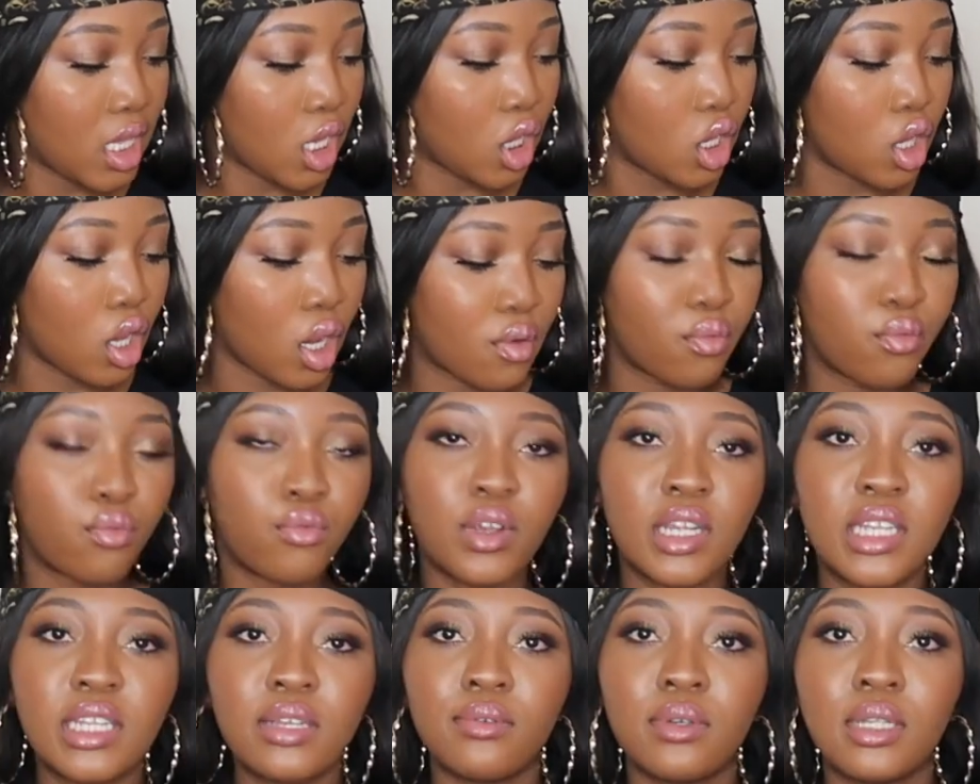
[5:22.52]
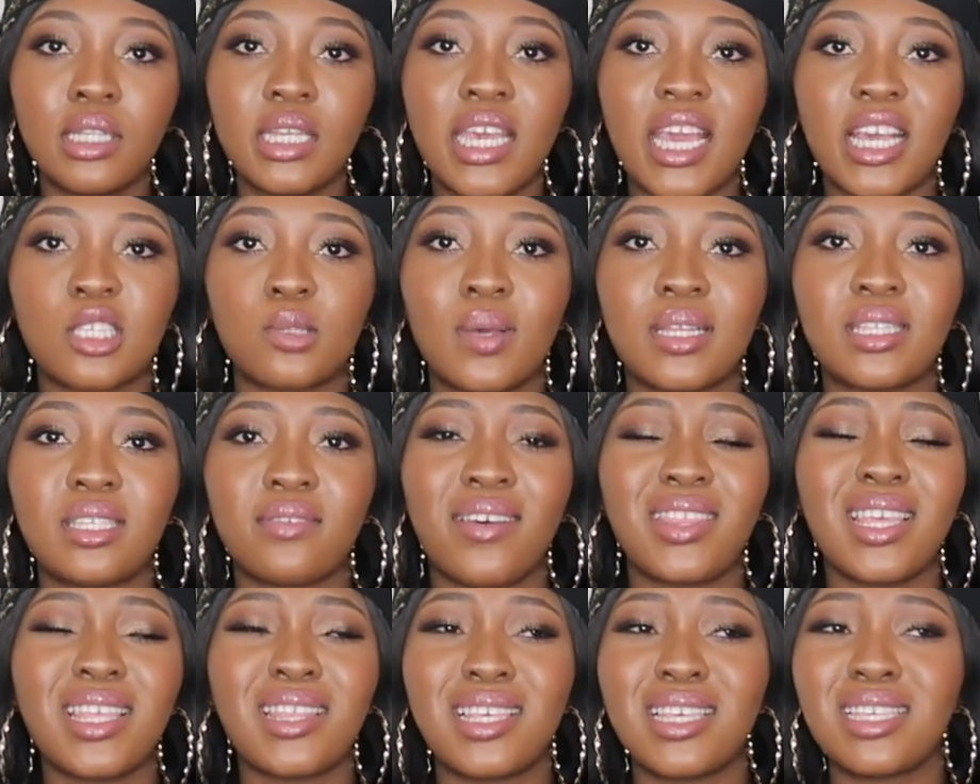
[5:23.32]
They look really
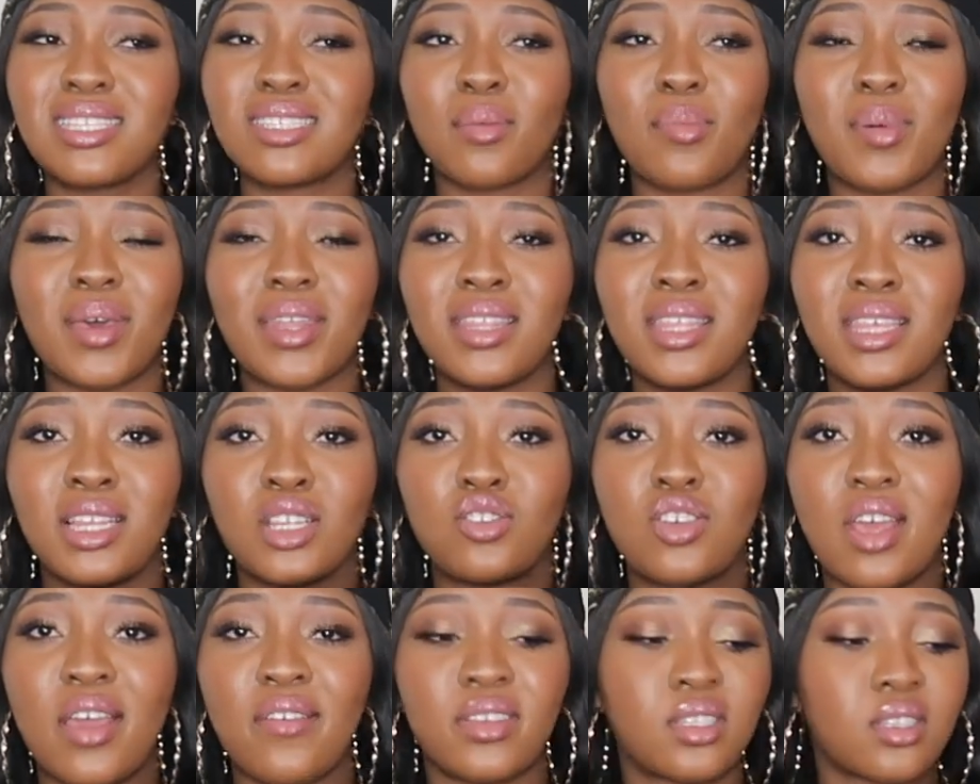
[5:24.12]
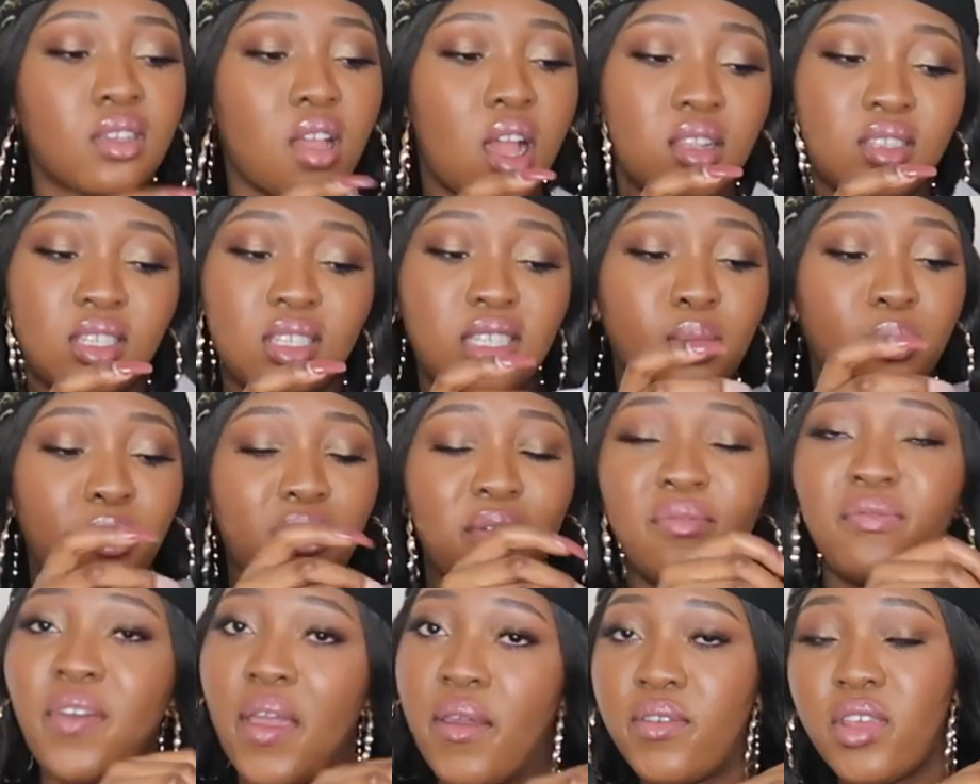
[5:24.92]
expensive. I think these look better than the Travis Scotts, to
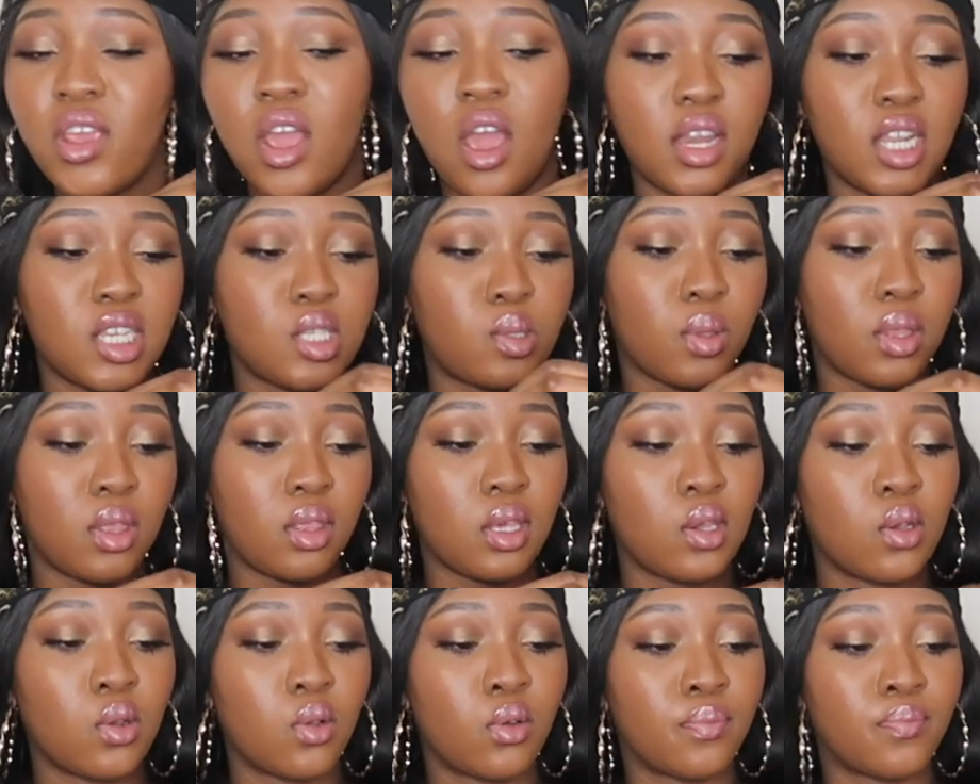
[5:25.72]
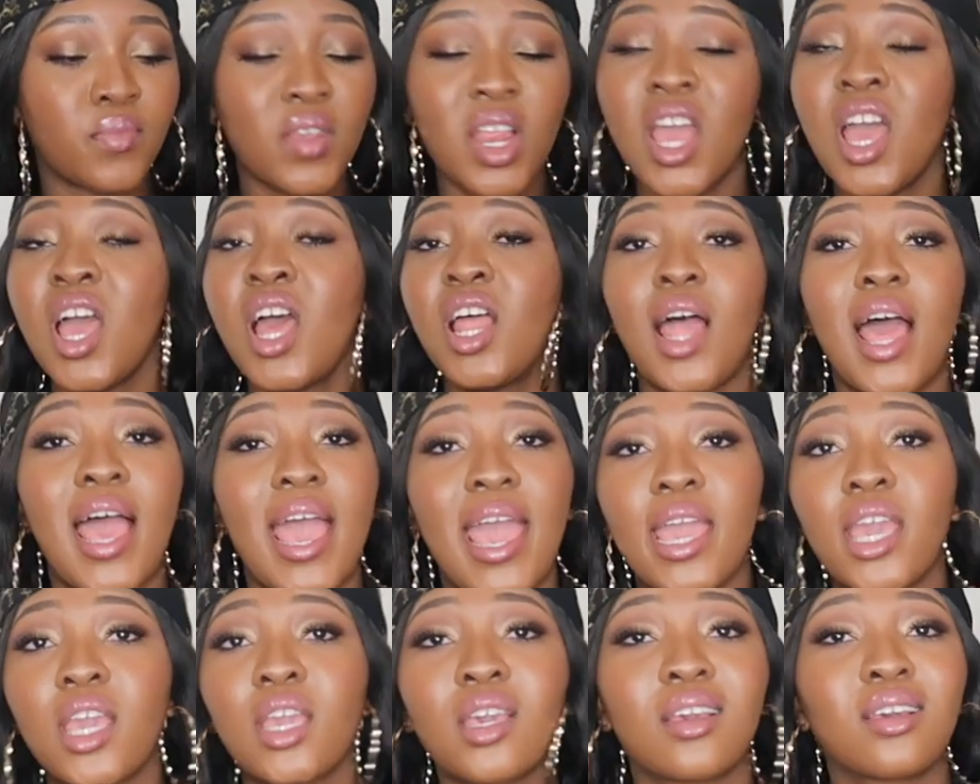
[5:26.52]
be very honest with you.
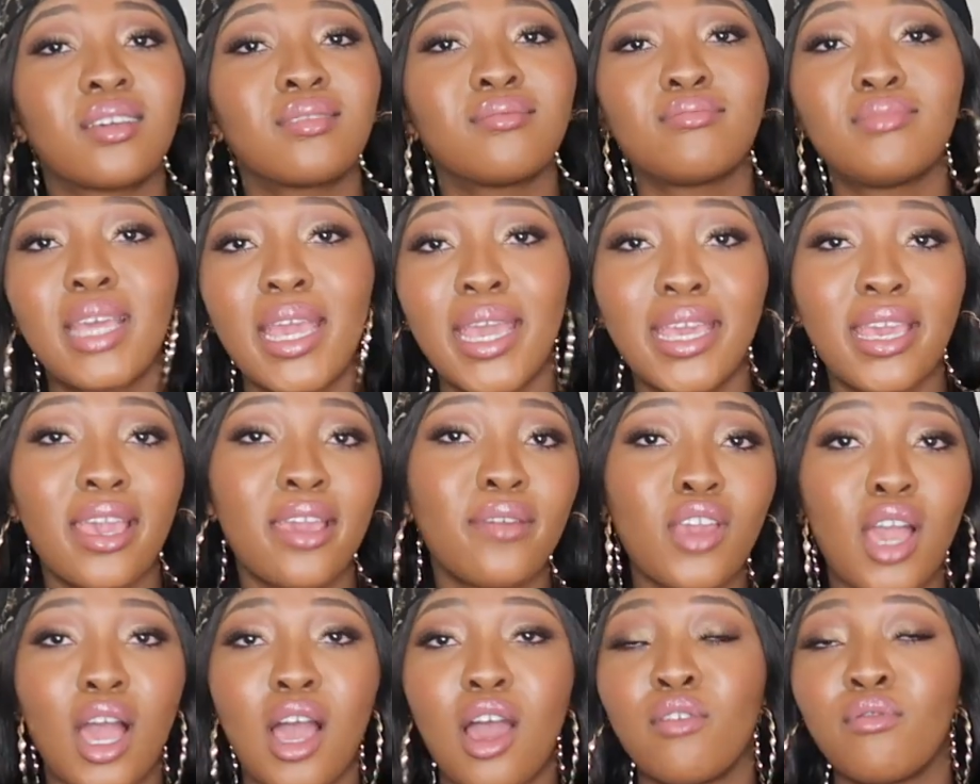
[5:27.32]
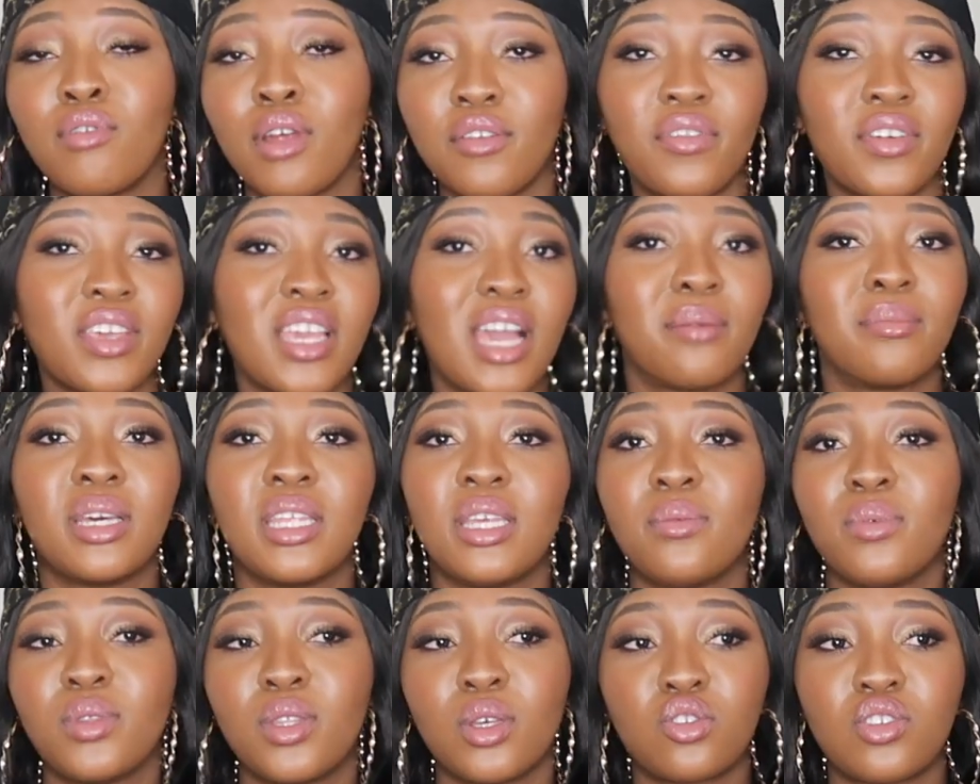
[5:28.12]
Like, they gave y'all a run for y'all
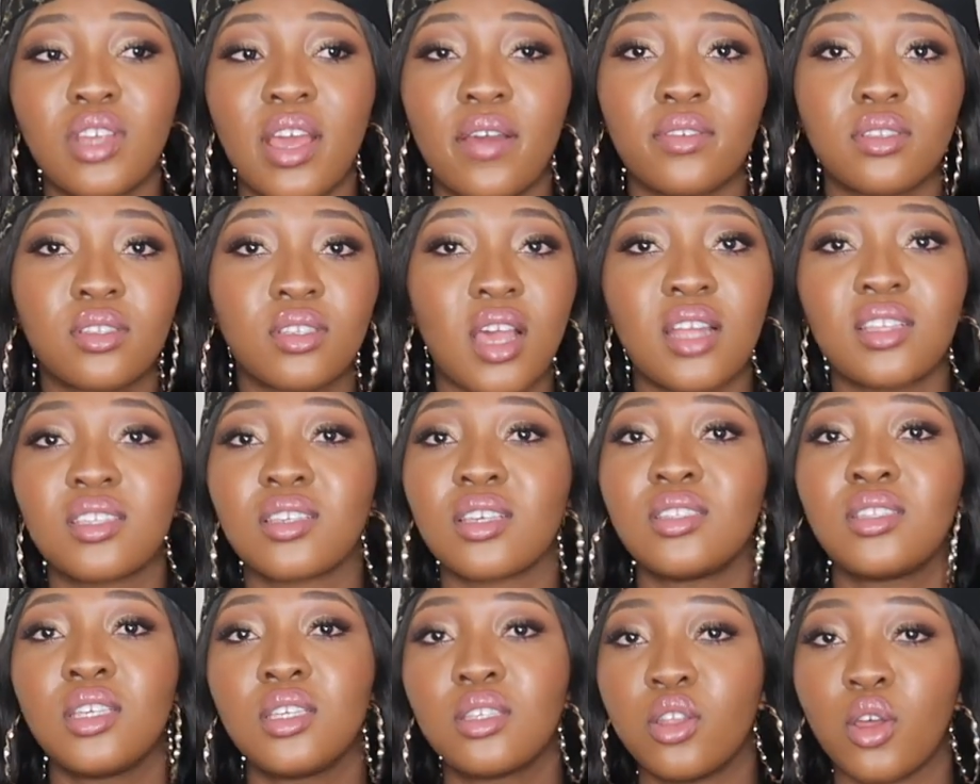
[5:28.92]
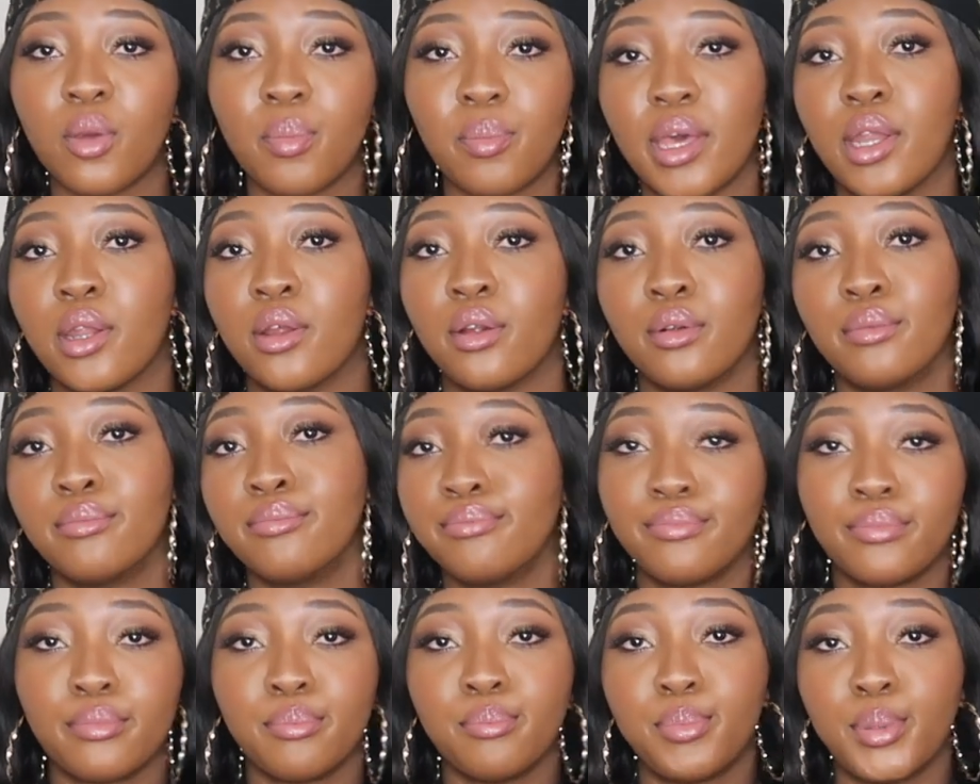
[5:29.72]
money with those Travis Scotts because these look better,
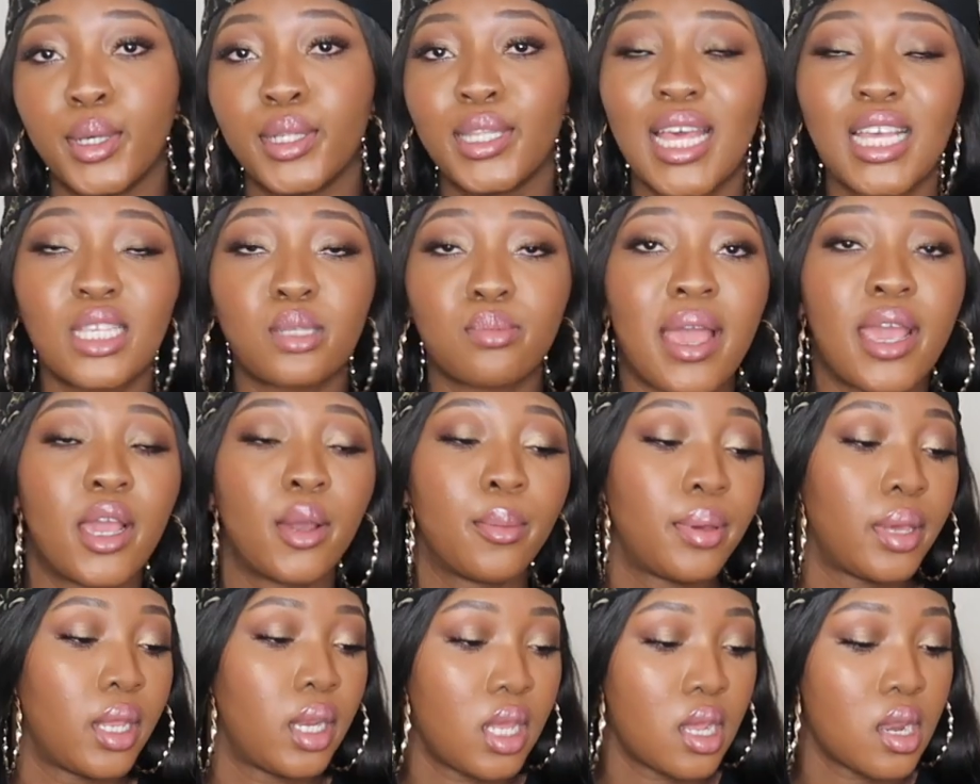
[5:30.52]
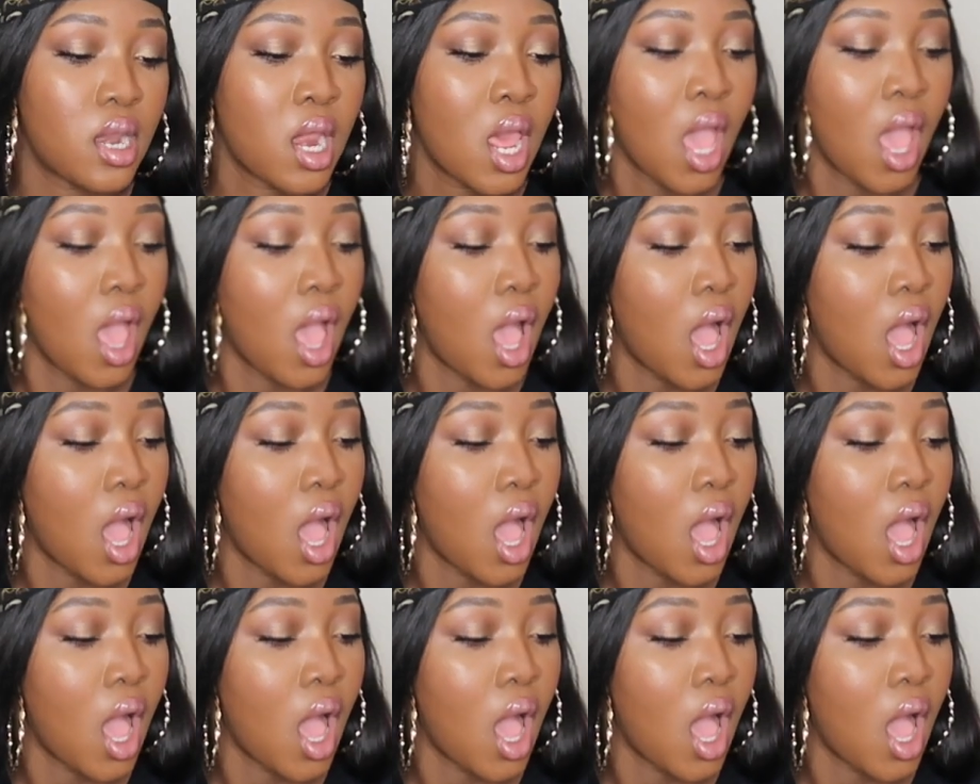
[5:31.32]
but that's my opinion.